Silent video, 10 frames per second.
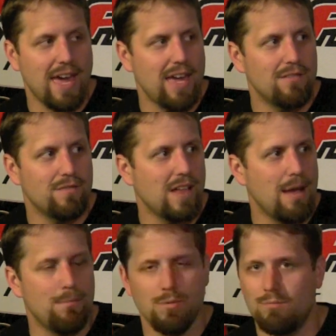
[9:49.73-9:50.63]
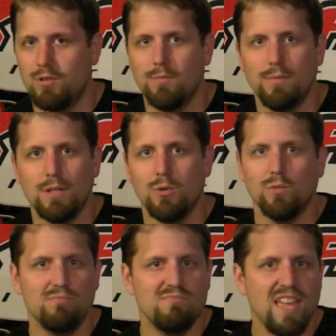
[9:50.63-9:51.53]
Add a flap, put a big
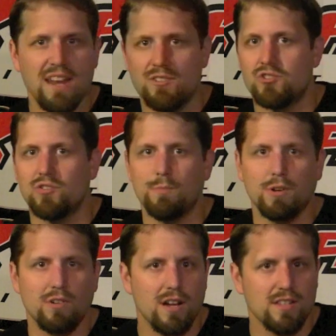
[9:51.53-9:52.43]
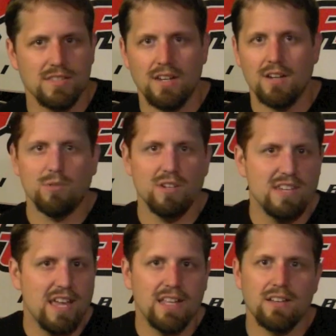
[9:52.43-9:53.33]
old net strip across there, put
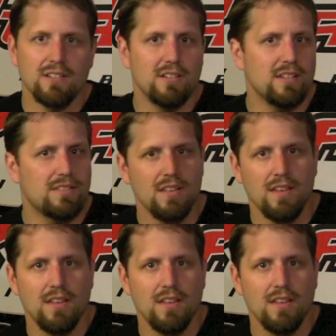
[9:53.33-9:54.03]
netting underneath